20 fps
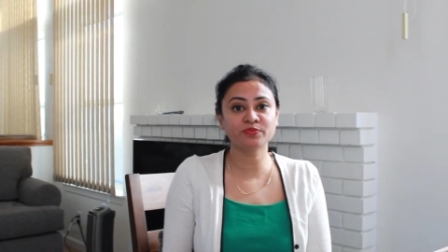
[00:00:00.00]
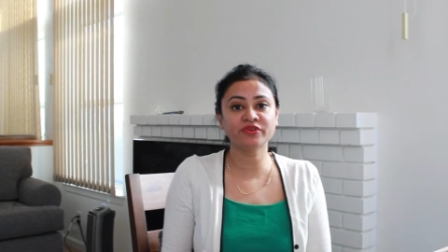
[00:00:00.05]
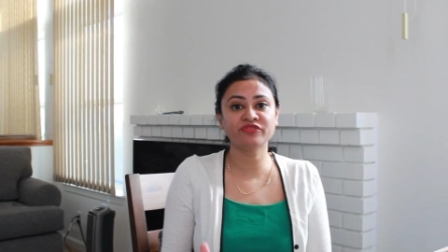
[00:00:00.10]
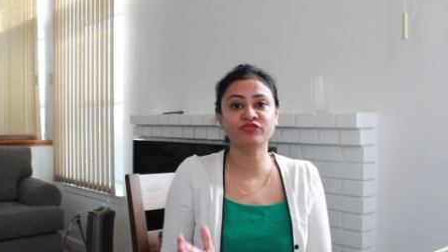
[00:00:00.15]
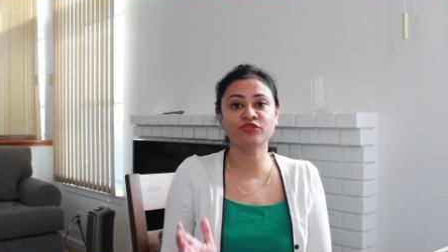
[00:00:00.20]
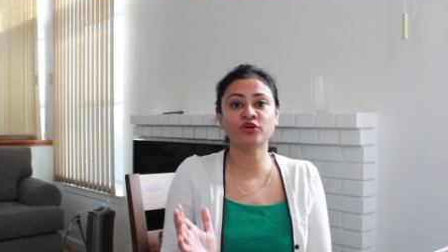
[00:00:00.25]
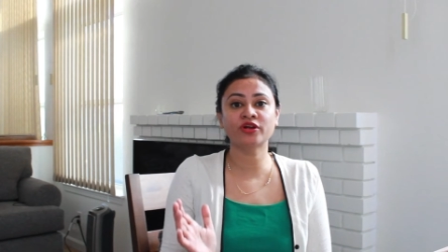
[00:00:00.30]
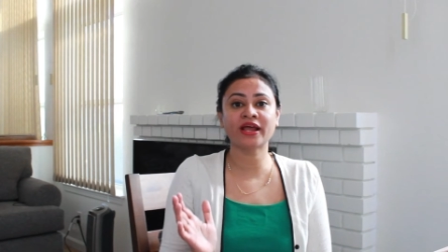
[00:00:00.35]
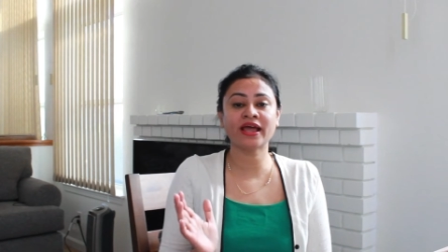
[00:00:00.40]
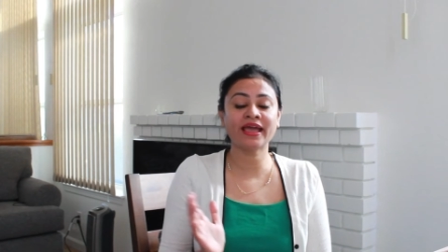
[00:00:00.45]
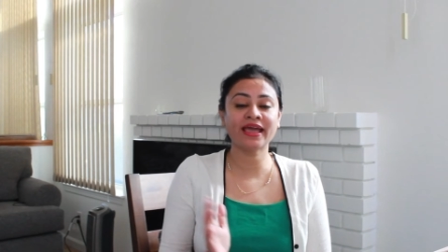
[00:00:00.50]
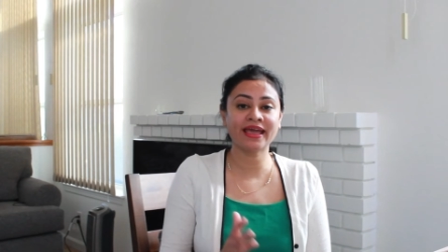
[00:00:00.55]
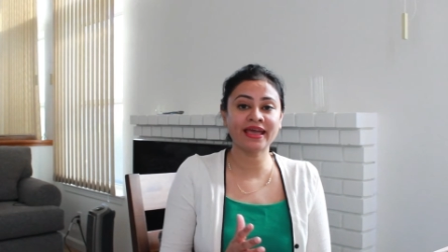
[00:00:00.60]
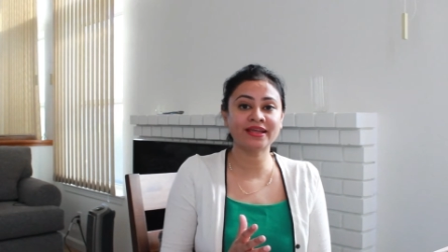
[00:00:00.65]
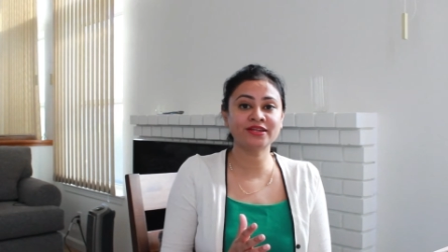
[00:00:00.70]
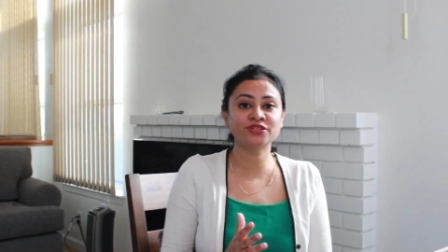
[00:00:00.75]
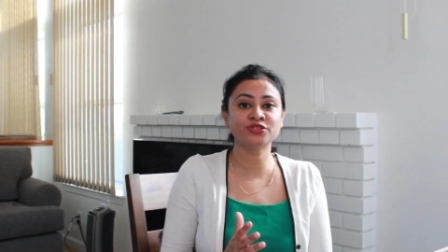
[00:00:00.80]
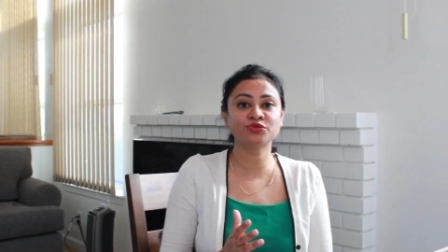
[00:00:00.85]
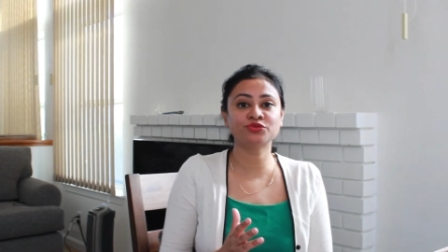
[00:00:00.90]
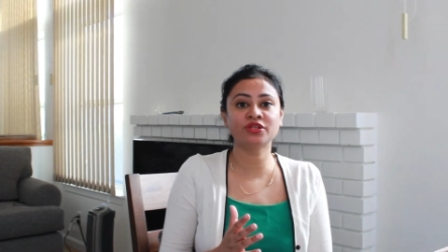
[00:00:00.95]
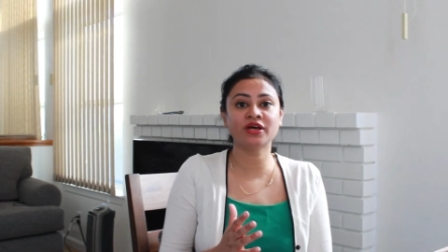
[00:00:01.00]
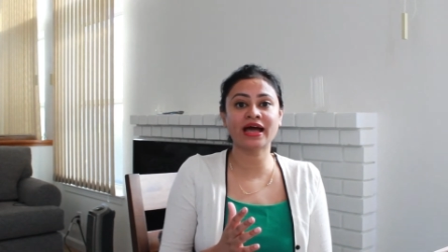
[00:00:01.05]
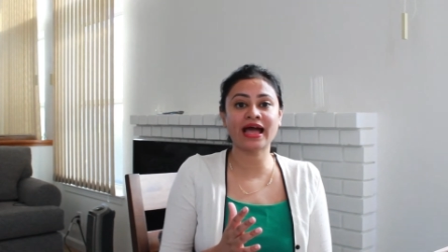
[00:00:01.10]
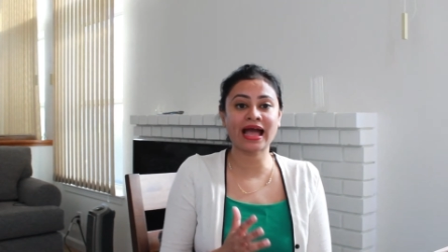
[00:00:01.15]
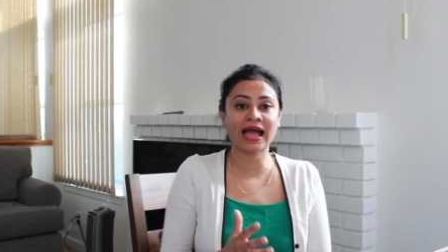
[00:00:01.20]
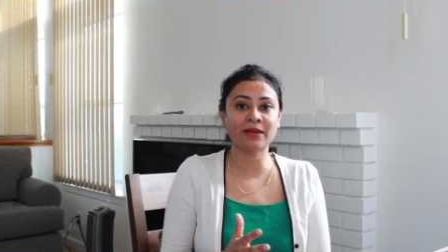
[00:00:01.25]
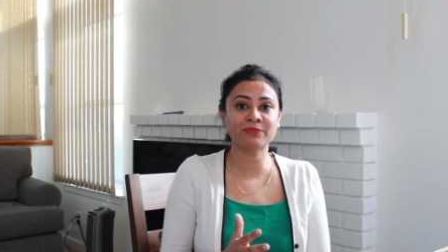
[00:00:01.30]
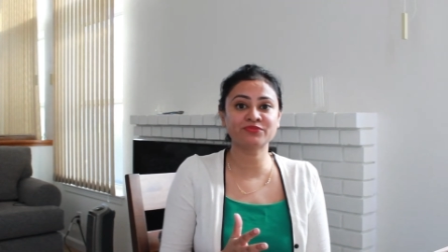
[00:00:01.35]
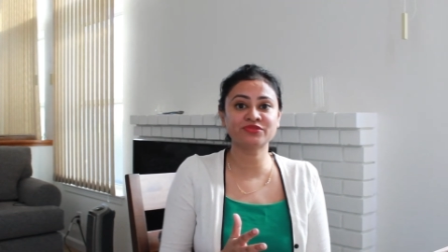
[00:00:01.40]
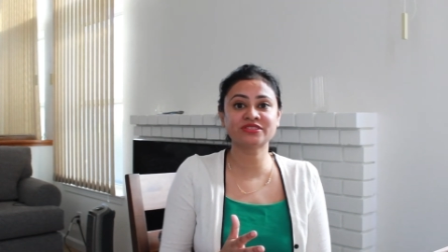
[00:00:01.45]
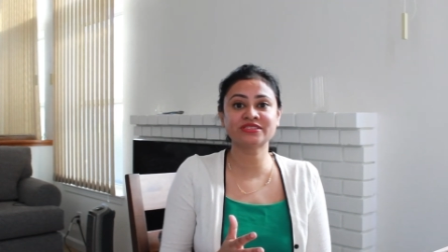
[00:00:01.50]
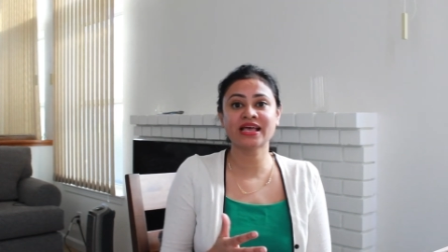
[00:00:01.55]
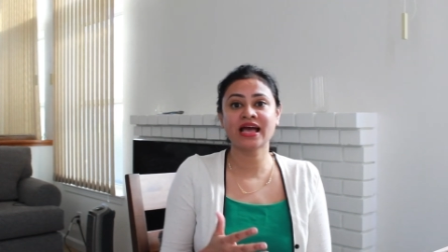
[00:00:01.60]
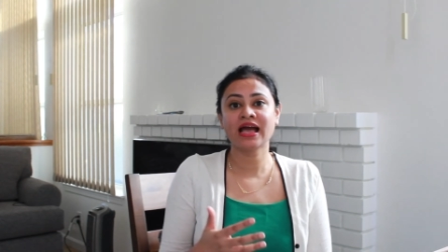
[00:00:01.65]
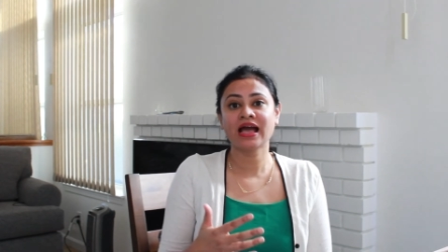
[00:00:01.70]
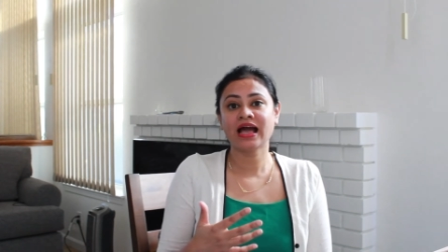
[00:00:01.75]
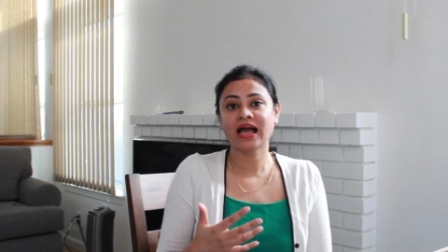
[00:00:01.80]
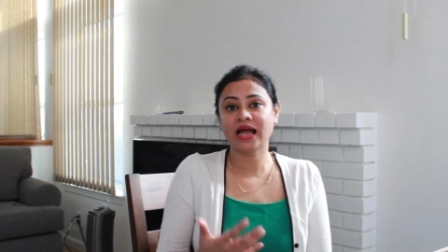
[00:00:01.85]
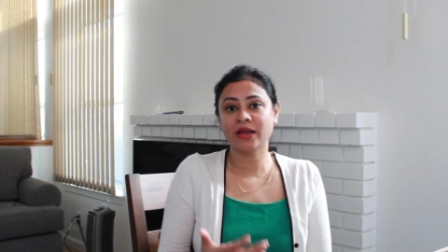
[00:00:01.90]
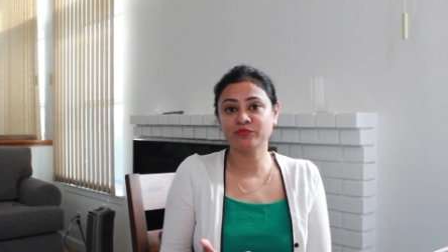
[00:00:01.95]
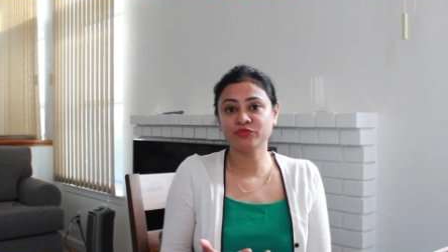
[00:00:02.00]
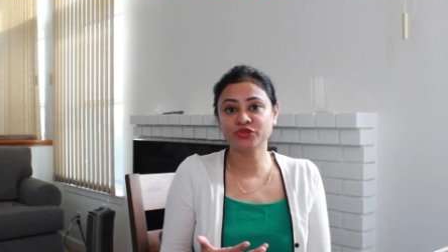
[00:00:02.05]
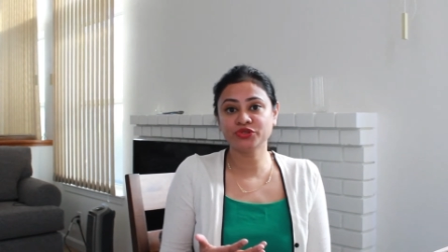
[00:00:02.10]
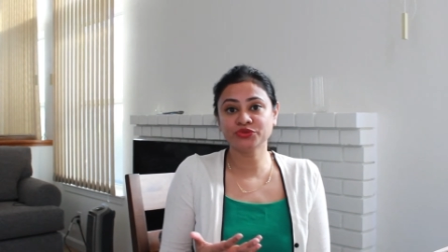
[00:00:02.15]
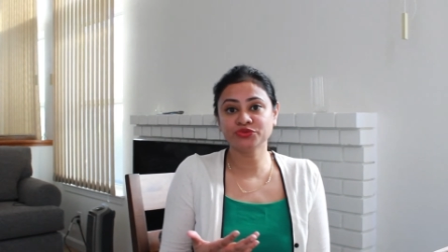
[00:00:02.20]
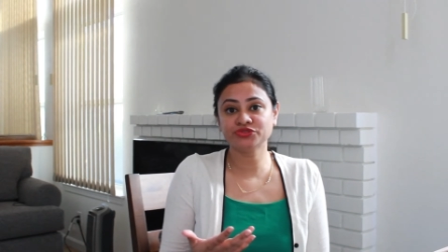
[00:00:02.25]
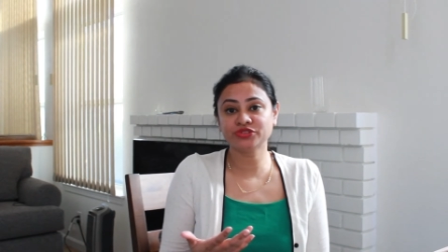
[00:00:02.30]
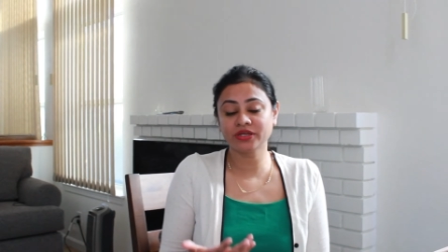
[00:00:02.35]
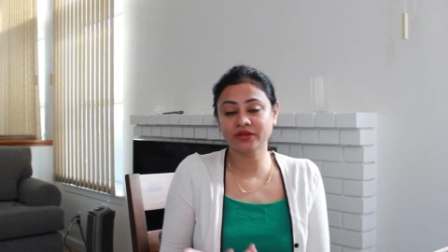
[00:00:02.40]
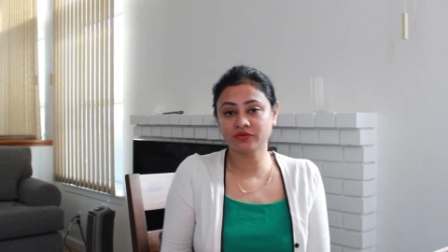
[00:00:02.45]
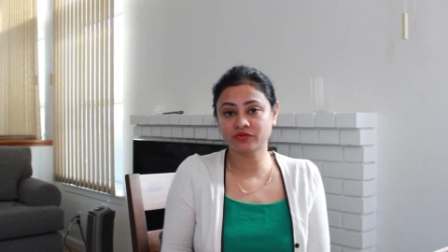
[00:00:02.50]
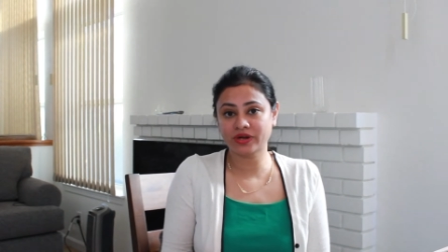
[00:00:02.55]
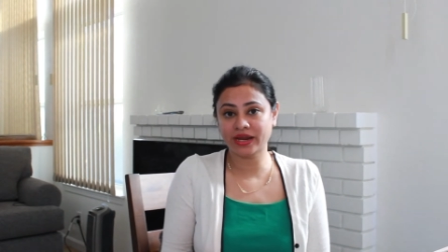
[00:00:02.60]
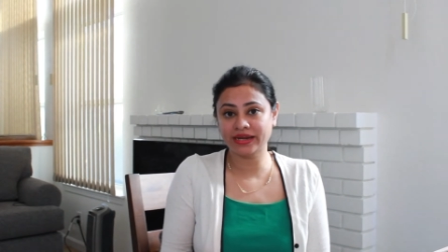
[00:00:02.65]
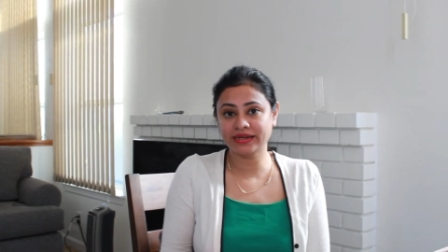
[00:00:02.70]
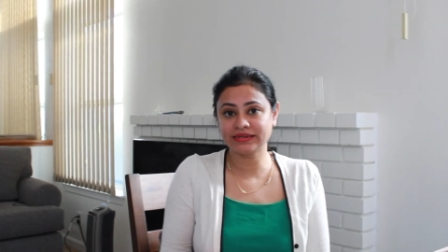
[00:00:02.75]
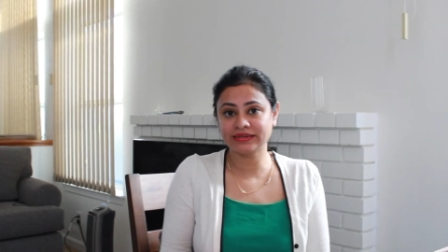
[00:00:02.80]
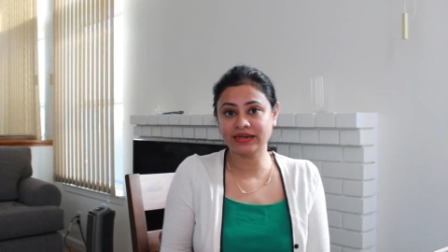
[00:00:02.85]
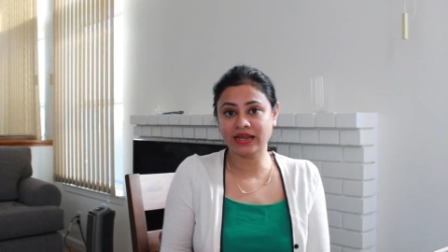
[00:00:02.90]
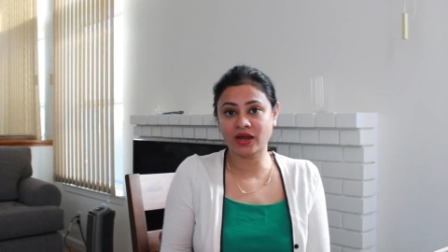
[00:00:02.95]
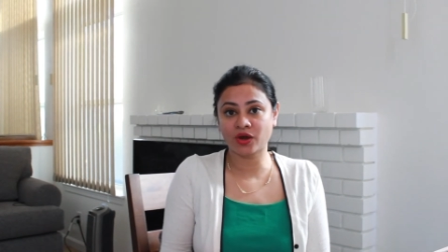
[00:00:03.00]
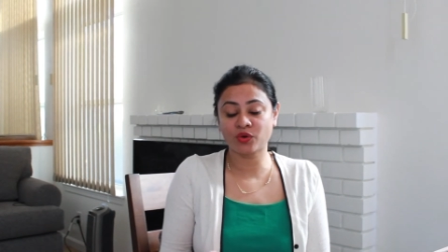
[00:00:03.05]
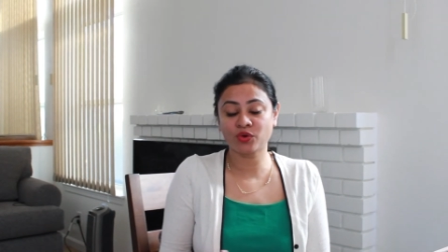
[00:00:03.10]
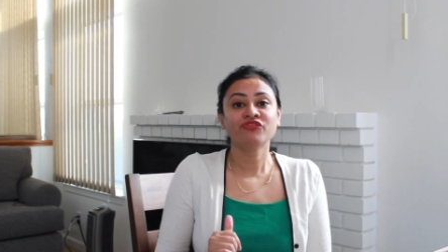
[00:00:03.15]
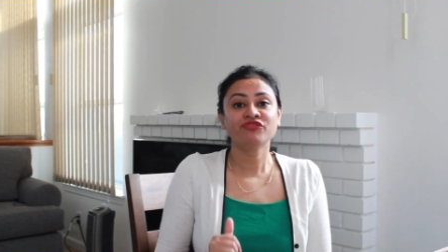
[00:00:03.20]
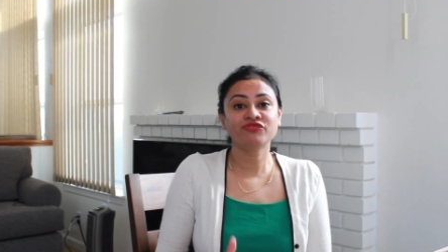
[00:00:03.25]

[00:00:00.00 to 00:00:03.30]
before I head to the apps I'm using right now.